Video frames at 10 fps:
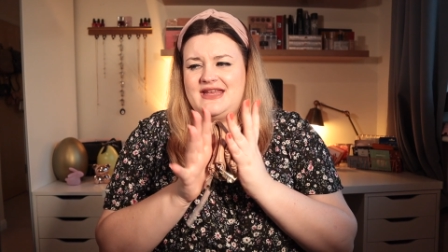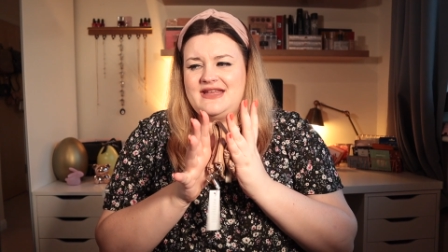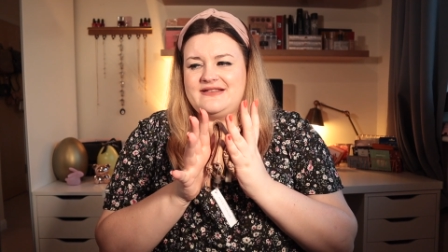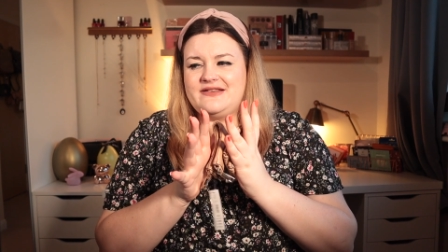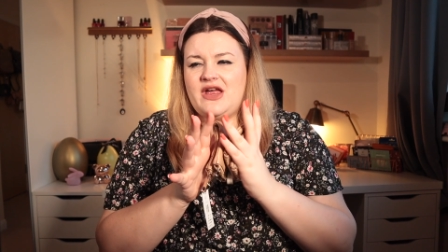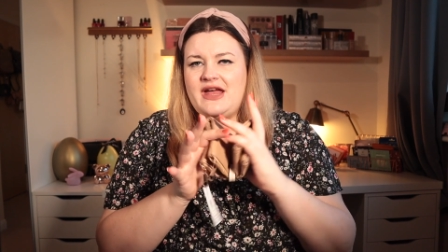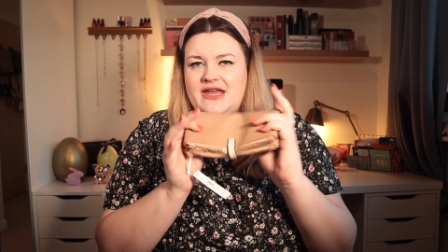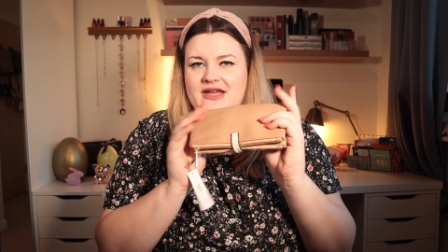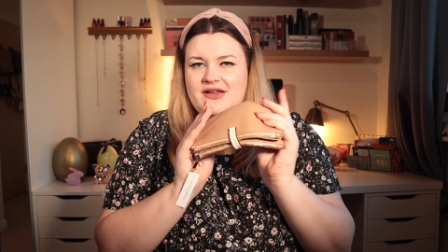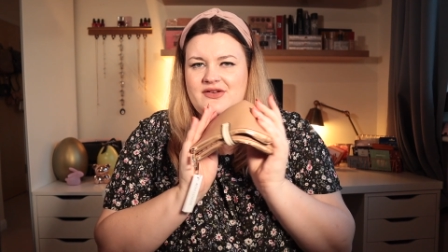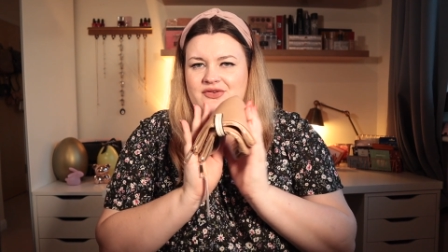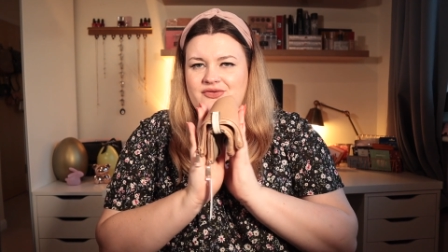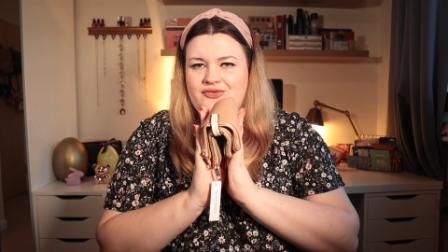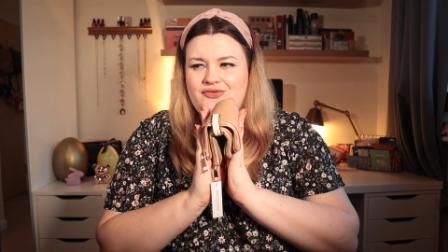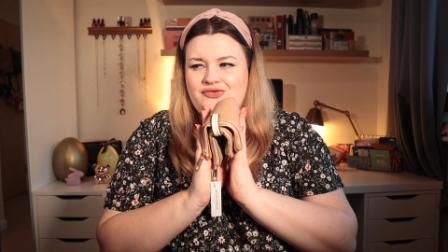it's like
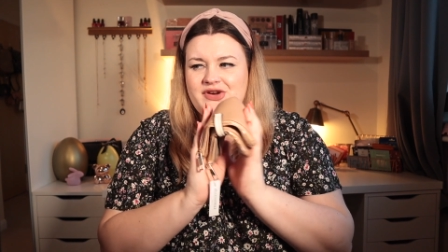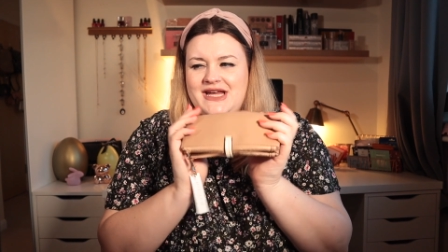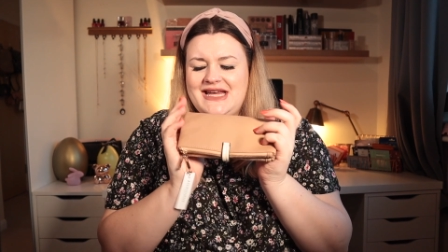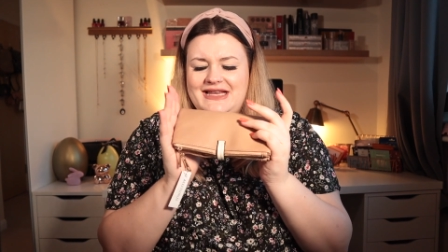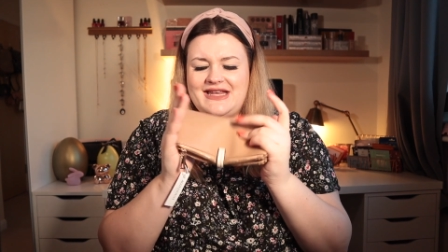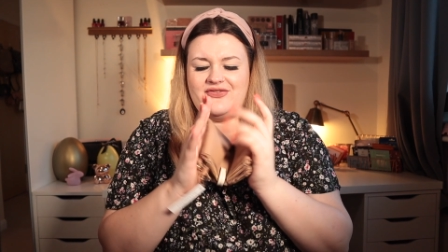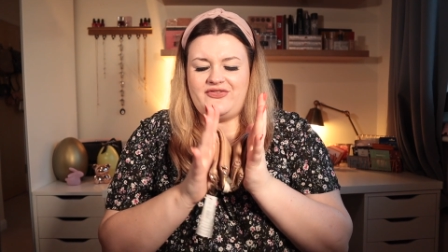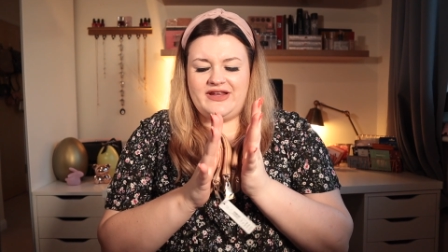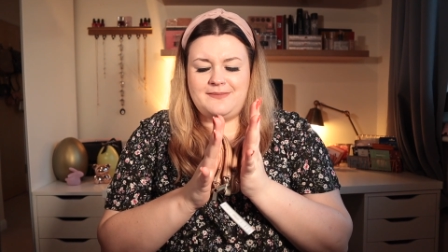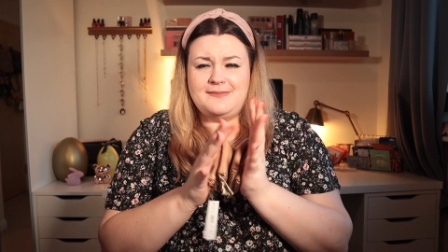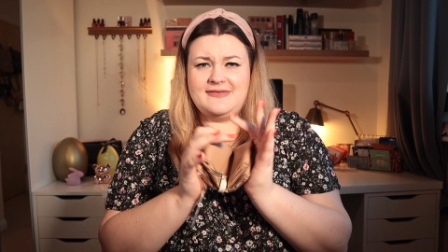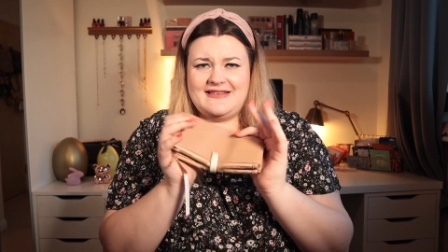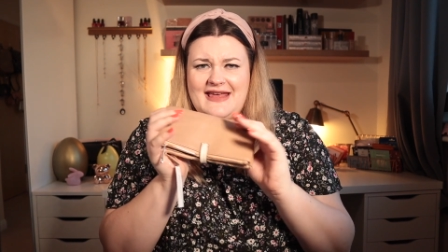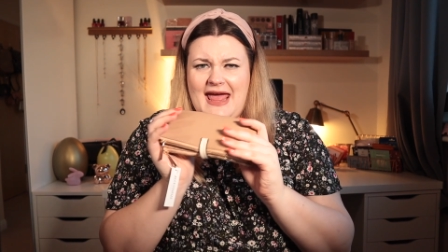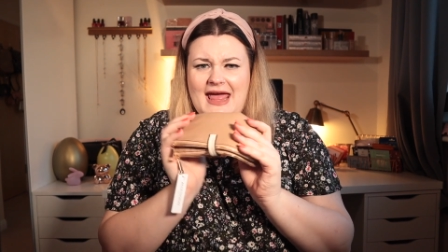really
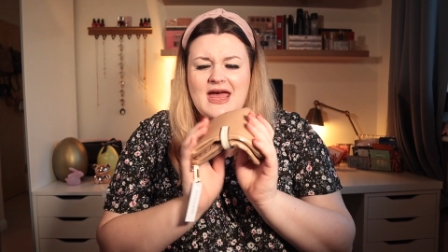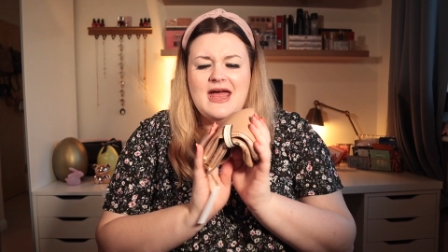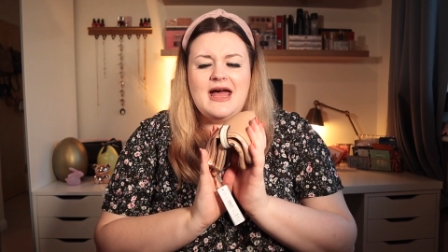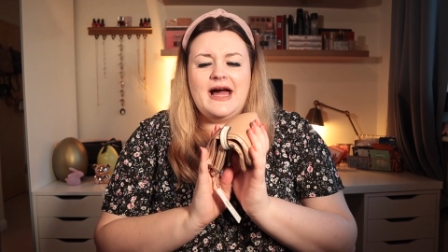flimsy.